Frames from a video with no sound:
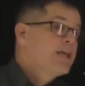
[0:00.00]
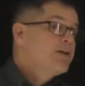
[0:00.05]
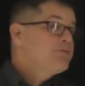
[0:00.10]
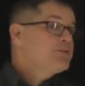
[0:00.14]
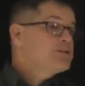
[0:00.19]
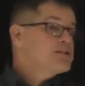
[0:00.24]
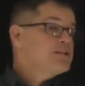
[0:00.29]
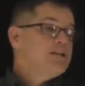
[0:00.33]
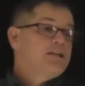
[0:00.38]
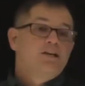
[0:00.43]
If
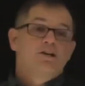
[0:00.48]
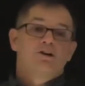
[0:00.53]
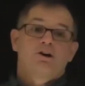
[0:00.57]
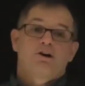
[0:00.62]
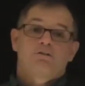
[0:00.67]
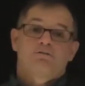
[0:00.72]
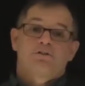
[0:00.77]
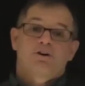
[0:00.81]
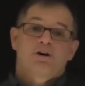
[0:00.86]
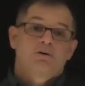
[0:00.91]
it's an
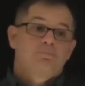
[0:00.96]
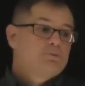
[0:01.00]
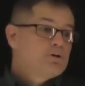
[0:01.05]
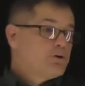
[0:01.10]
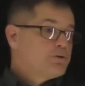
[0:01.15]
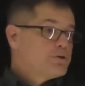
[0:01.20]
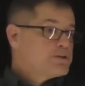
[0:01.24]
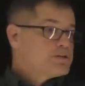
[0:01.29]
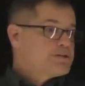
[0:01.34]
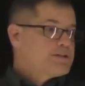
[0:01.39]
ER verb,
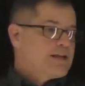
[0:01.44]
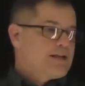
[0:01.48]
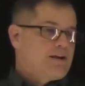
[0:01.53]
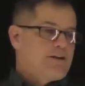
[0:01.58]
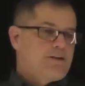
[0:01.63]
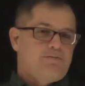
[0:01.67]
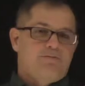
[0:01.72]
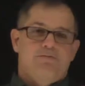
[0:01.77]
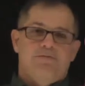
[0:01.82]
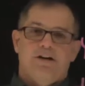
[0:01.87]
notice
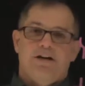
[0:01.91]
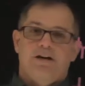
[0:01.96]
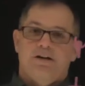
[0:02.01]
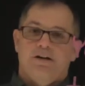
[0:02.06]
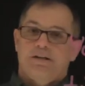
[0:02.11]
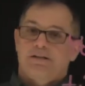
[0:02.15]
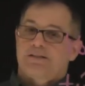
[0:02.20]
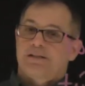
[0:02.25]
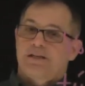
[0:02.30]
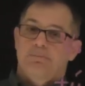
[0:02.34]
they are
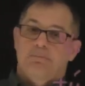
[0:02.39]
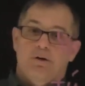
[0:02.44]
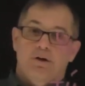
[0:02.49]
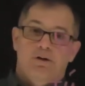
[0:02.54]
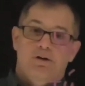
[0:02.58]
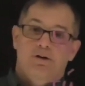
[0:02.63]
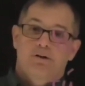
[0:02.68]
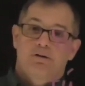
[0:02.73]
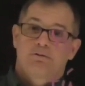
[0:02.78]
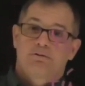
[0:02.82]
very
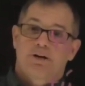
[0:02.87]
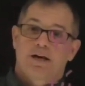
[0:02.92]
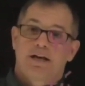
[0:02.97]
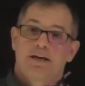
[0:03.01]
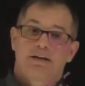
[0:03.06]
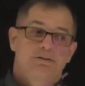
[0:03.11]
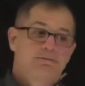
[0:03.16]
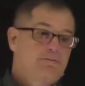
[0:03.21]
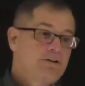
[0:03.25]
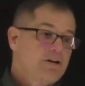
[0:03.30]
similar,
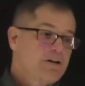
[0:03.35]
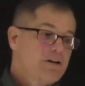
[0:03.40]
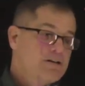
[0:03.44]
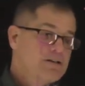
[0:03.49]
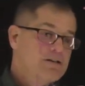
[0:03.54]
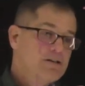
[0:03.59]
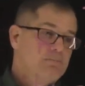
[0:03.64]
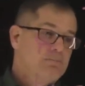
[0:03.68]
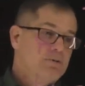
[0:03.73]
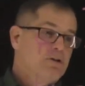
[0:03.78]
right? Very
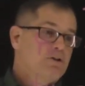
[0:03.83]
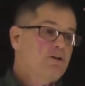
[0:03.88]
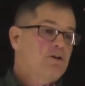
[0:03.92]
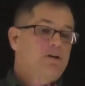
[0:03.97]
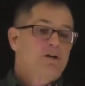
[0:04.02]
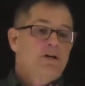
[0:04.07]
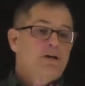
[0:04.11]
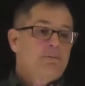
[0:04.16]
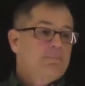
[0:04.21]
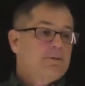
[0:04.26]

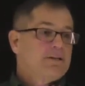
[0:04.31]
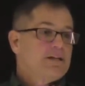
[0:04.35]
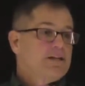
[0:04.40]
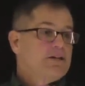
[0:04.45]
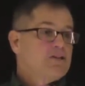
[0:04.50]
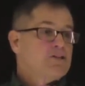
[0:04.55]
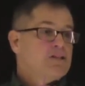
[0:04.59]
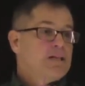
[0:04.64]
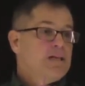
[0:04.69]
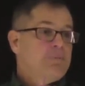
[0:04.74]
similar, but they
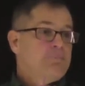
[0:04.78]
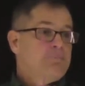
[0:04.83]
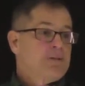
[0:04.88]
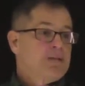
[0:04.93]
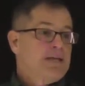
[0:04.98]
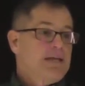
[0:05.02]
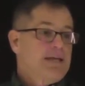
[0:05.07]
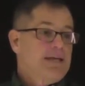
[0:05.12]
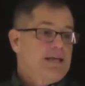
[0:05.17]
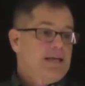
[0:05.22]
just keep
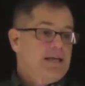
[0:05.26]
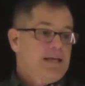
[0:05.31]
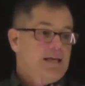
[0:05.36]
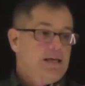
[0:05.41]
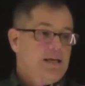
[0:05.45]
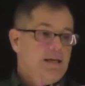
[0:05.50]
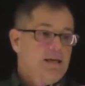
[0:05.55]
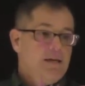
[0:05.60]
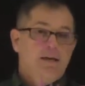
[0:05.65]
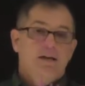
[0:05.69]
the
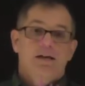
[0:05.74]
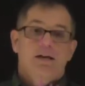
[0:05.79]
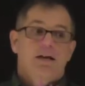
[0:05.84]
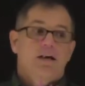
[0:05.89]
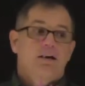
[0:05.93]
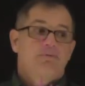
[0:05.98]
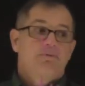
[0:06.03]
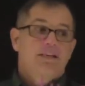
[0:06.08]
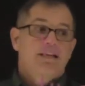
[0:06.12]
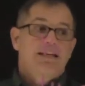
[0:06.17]
E
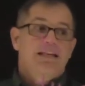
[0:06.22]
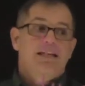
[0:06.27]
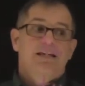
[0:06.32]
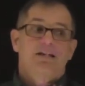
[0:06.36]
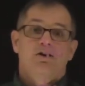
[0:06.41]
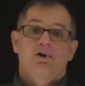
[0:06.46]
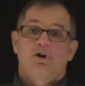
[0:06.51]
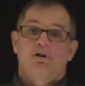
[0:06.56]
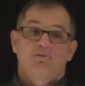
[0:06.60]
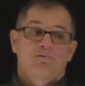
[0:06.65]
of
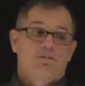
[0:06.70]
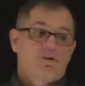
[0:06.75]
the ER